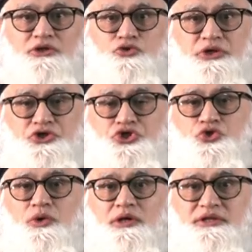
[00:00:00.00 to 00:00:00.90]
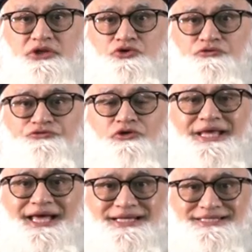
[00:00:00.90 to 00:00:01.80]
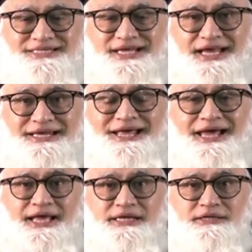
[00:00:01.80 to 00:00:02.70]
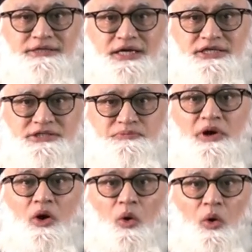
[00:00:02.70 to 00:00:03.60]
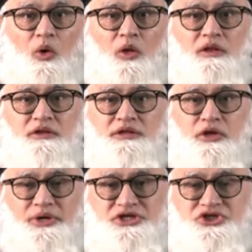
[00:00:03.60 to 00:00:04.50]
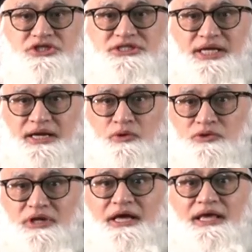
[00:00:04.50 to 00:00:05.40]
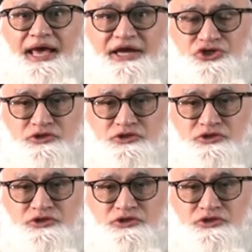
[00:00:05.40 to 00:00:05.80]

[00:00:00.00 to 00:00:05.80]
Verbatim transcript: to ensure that you fully understand and grasp all the questions around cash